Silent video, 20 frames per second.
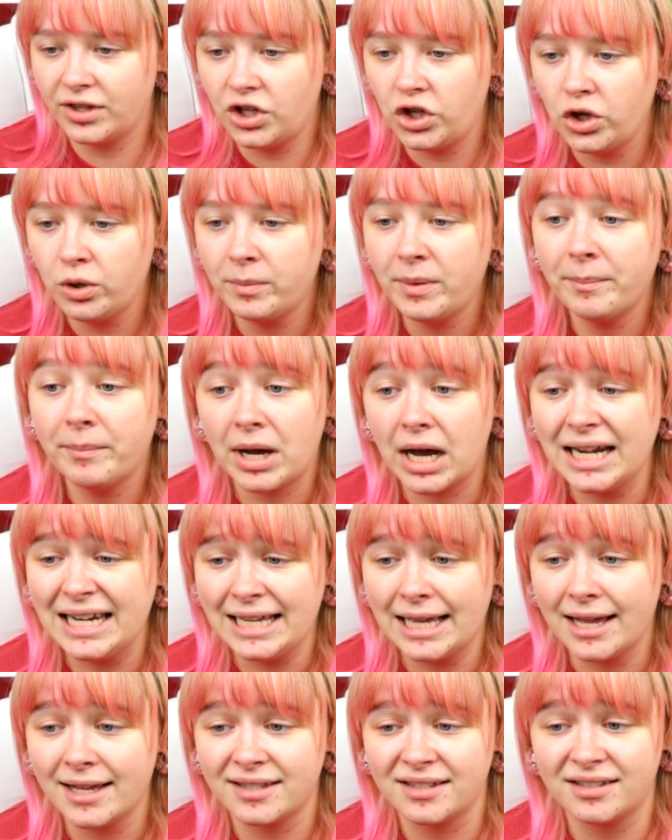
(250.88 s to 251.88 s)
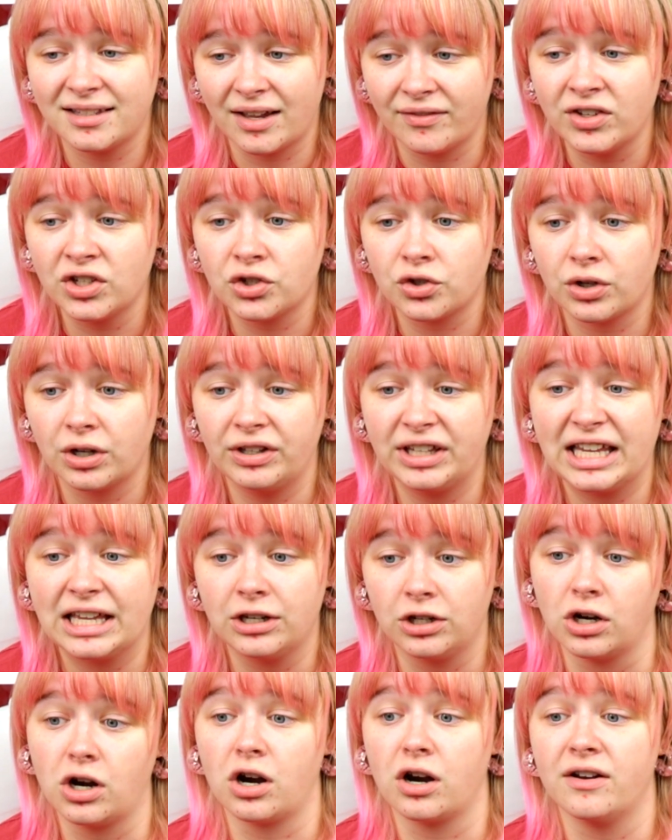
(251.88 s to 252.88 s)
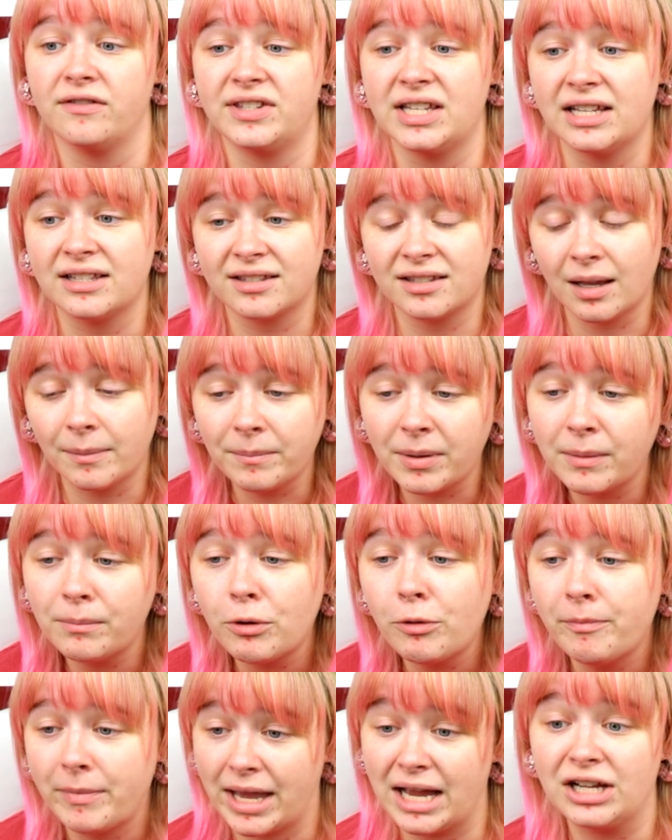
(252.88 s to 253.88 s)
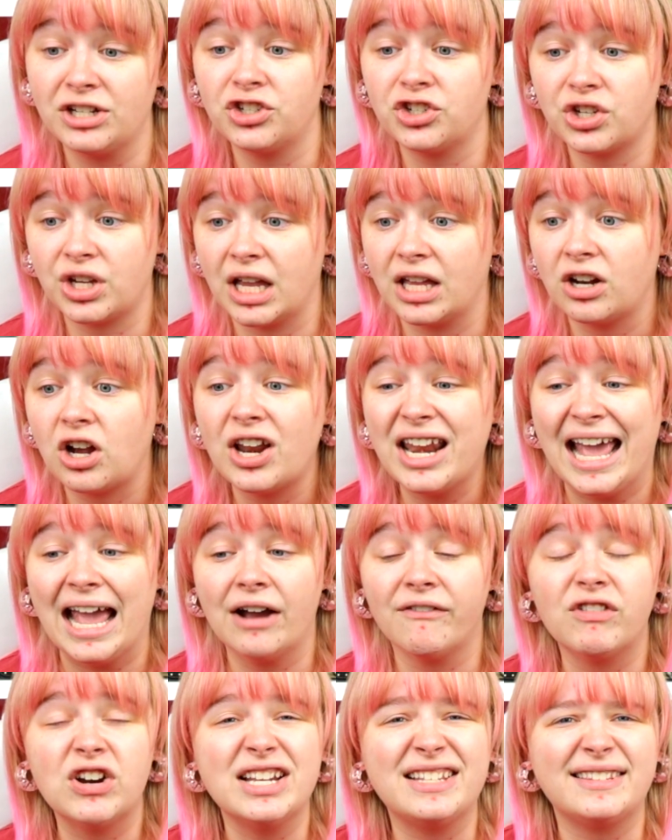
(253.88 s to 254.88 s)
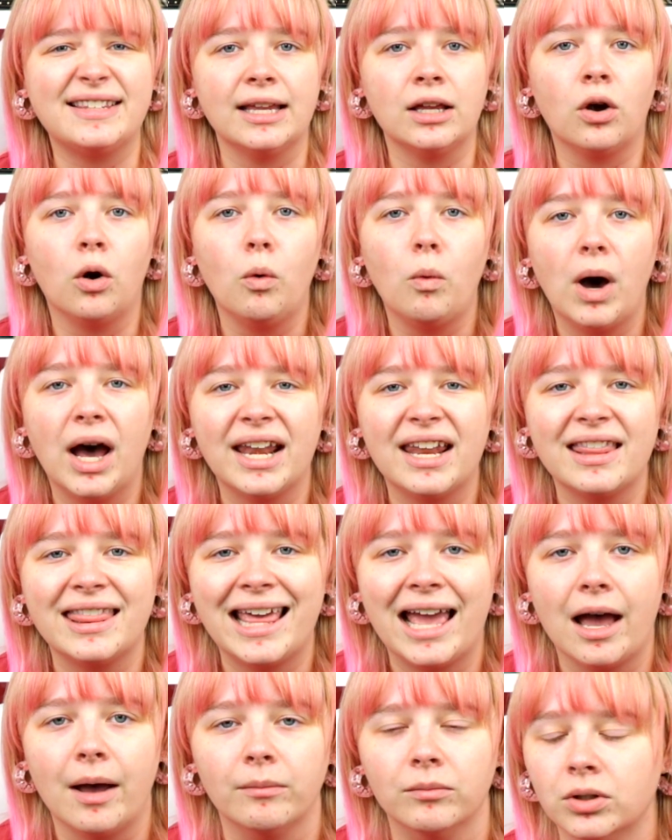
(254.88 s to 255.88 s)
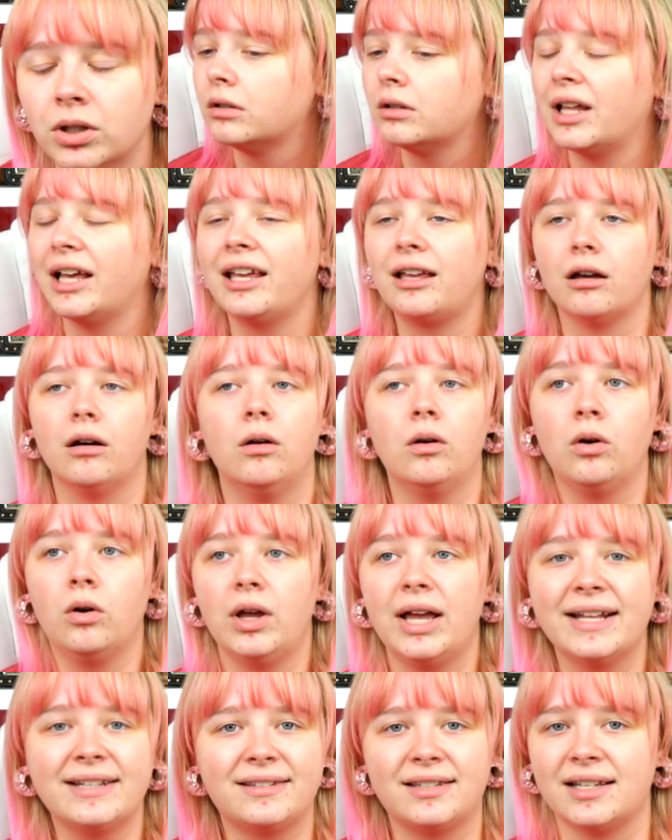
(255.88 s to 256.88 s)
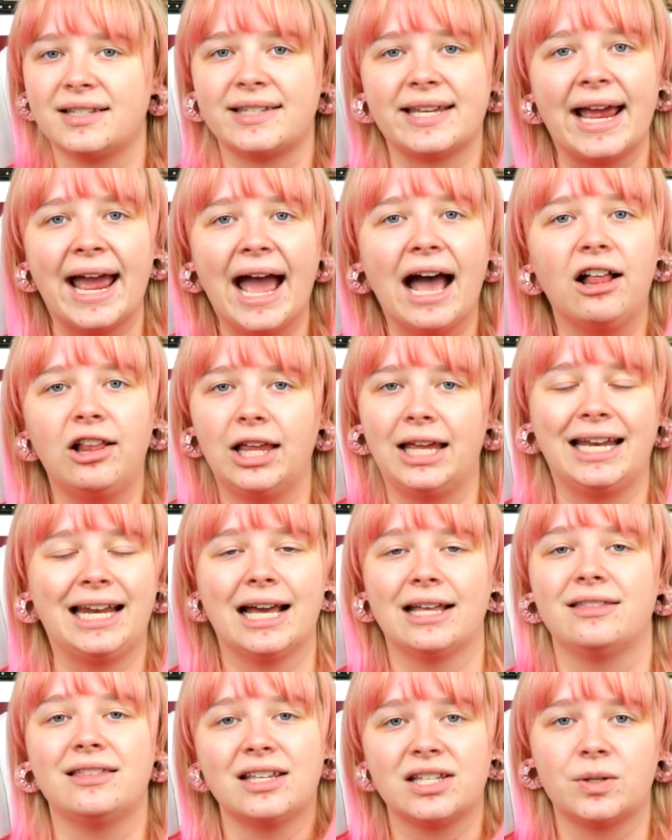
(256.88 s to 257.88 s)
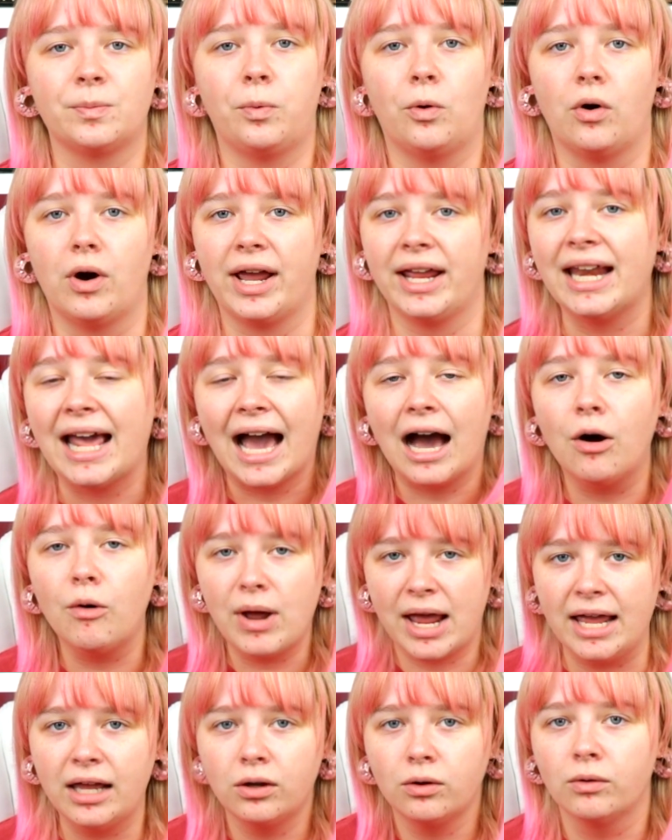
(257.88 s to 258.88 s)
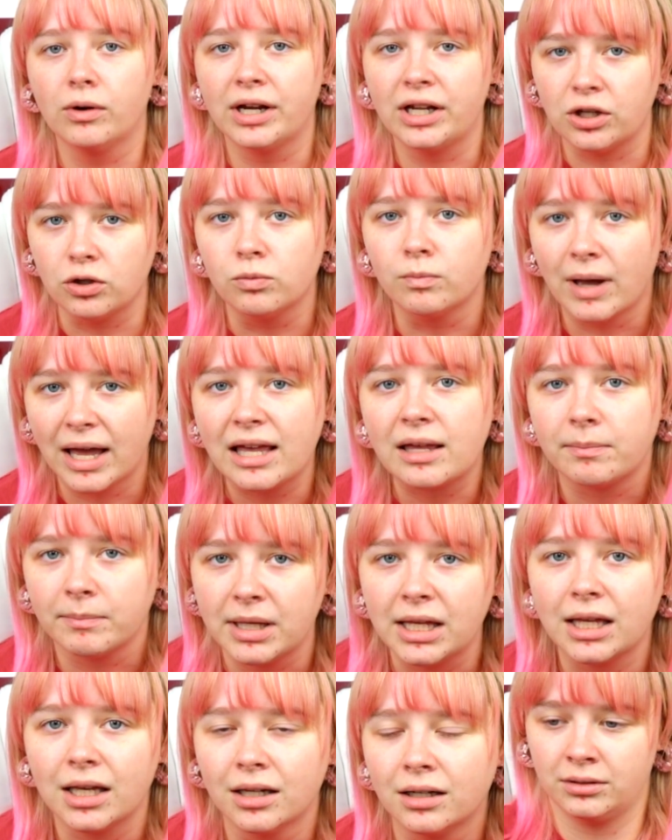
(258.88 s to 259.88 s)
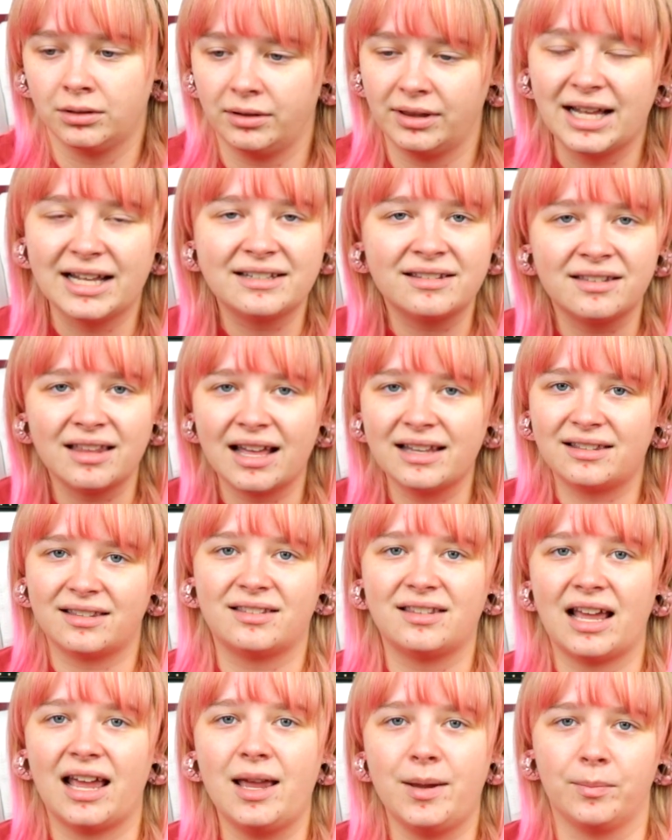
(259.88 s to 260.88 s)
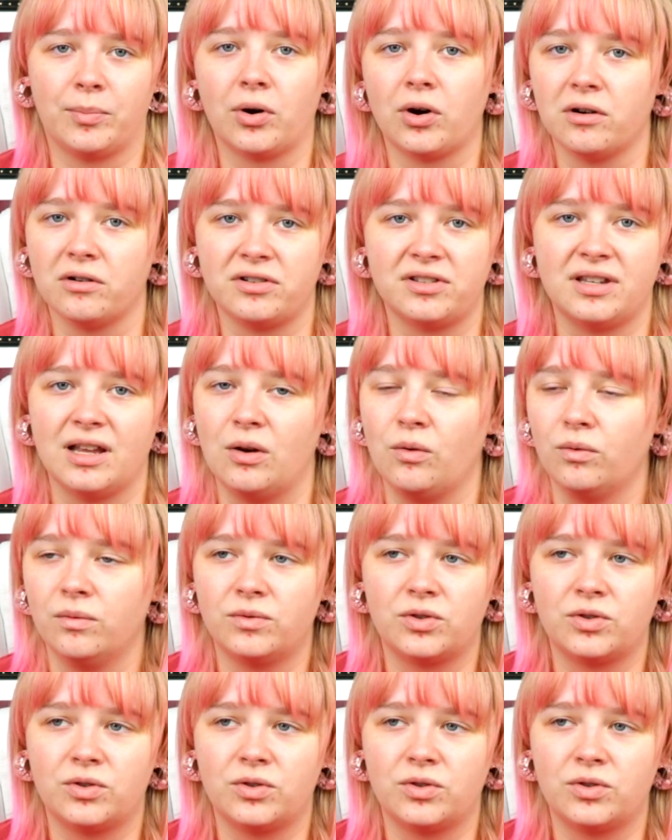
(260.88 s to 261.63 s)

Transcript: The human body has 7 trillion nerves and some people manage to get on every single one of them. Like, it's a talent at this point, how angry you make me. That's that same person.